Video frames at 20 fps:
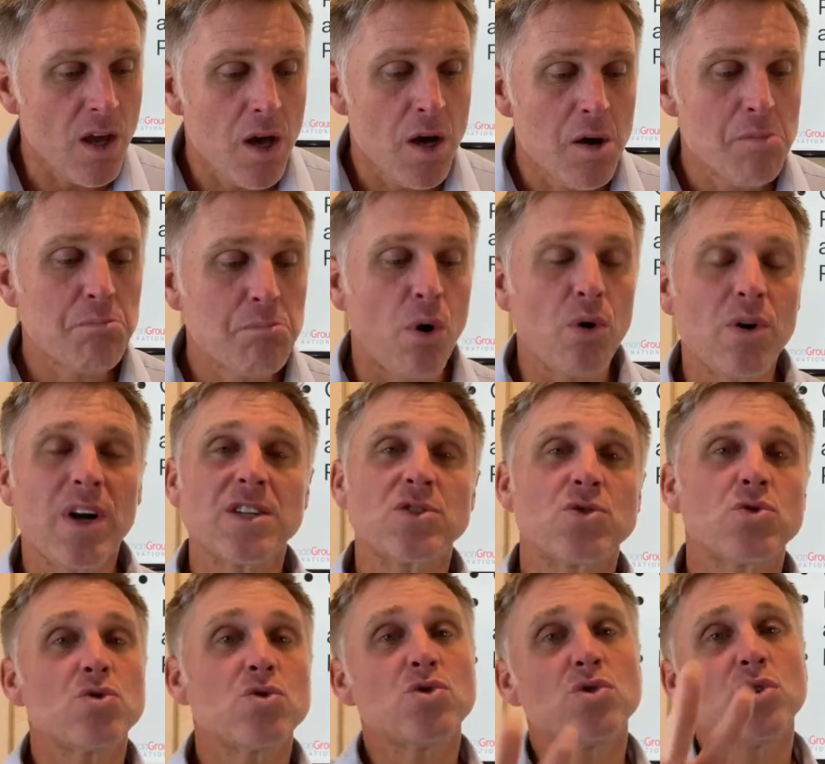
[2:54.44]
Ponga
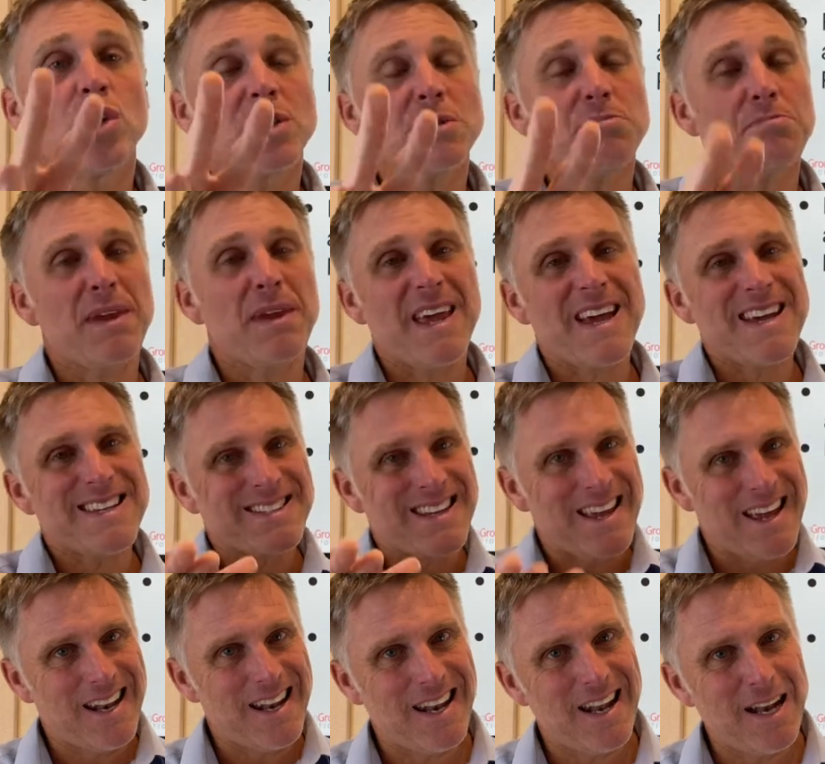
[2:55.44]
sus dos pies
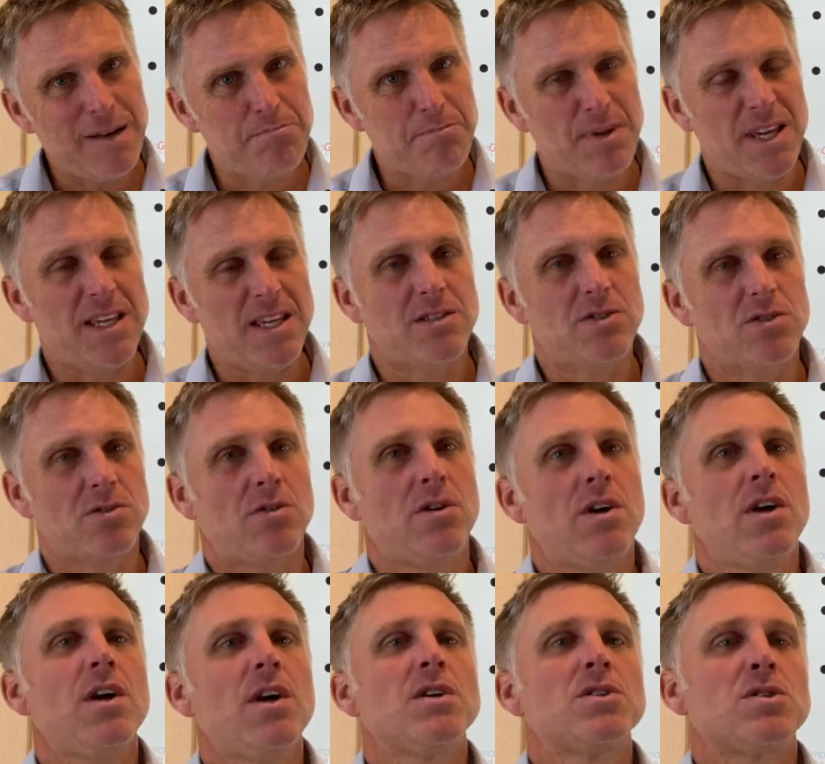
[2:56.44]
en el piso.
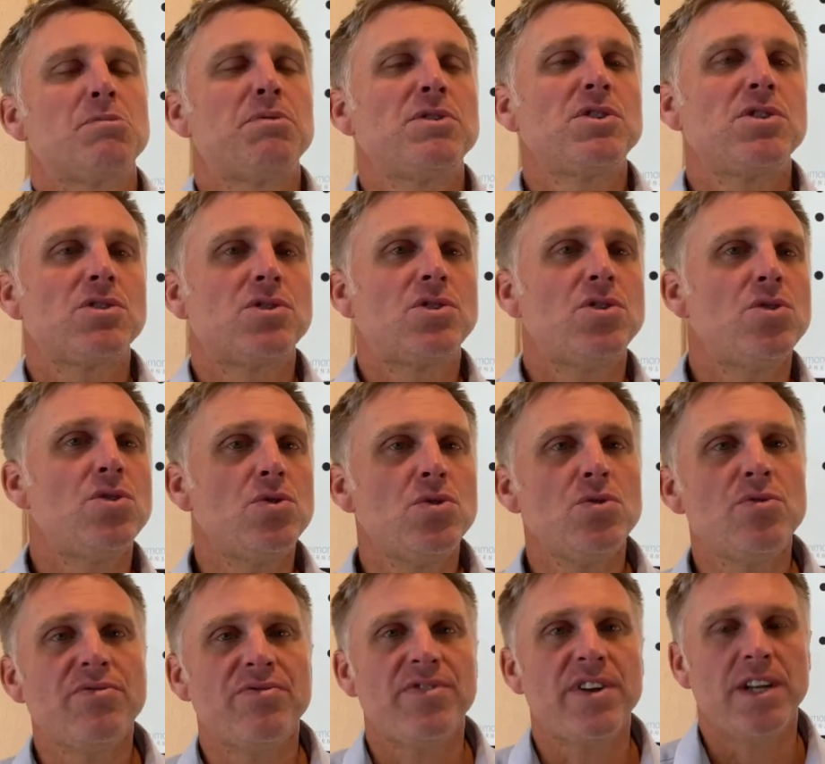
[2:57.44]
So put your
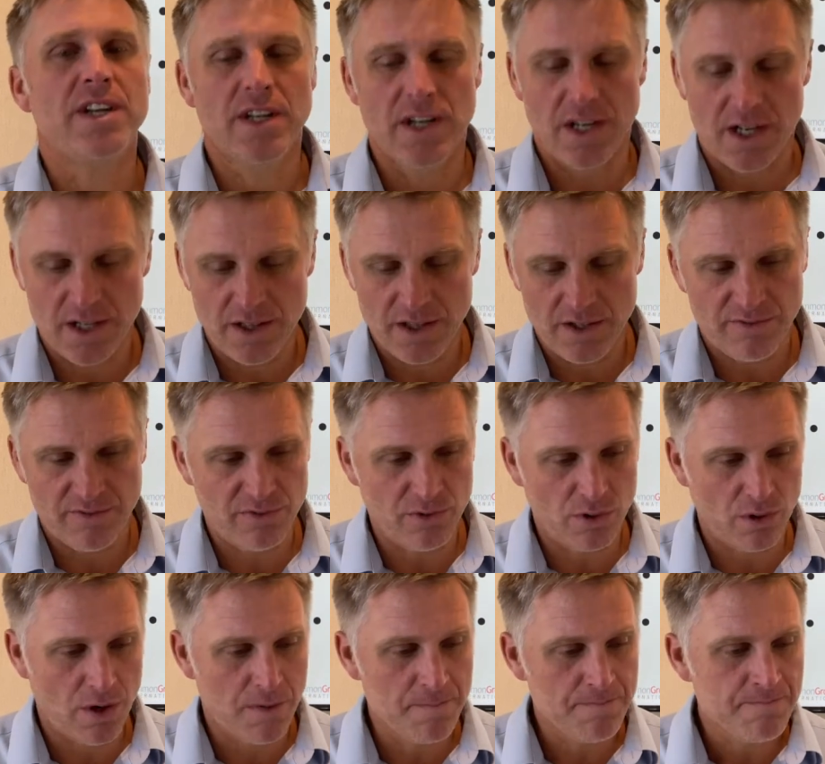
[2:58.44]
2 feet on the
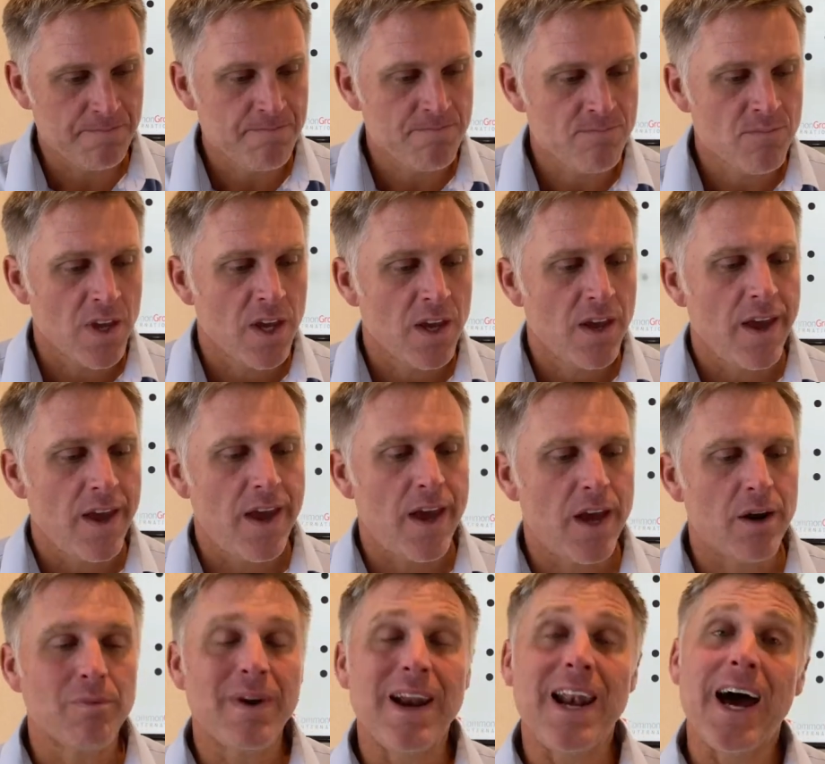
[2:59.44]
floor.
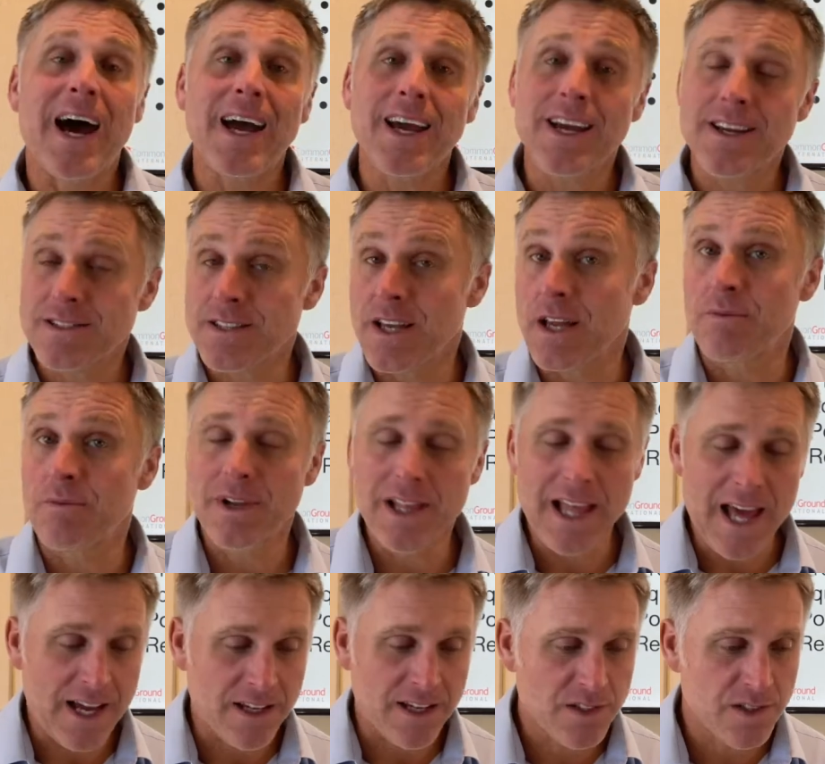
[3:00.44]
Relájese,
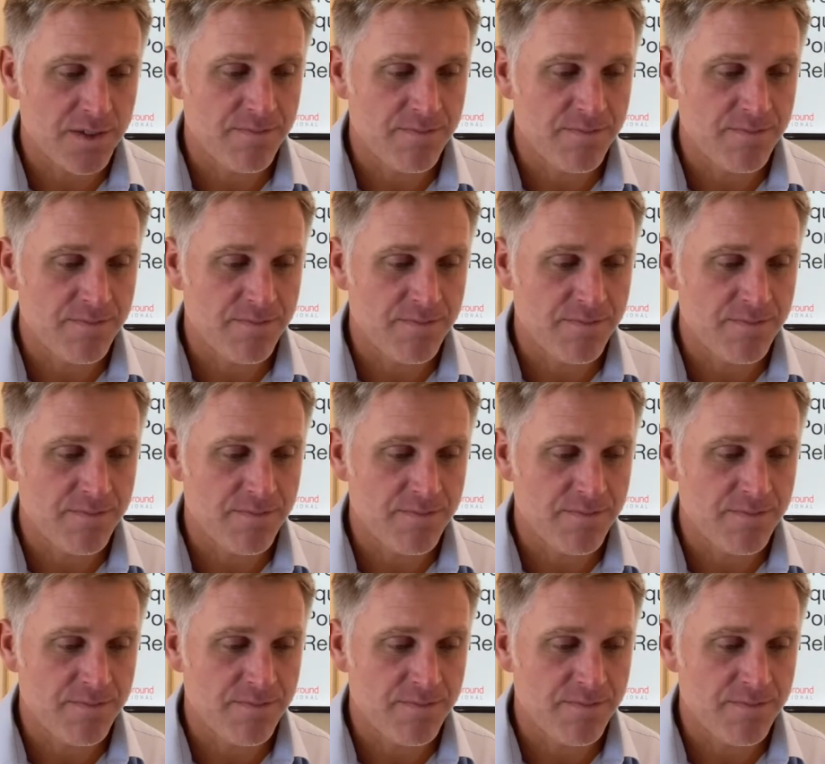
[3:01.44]
relax.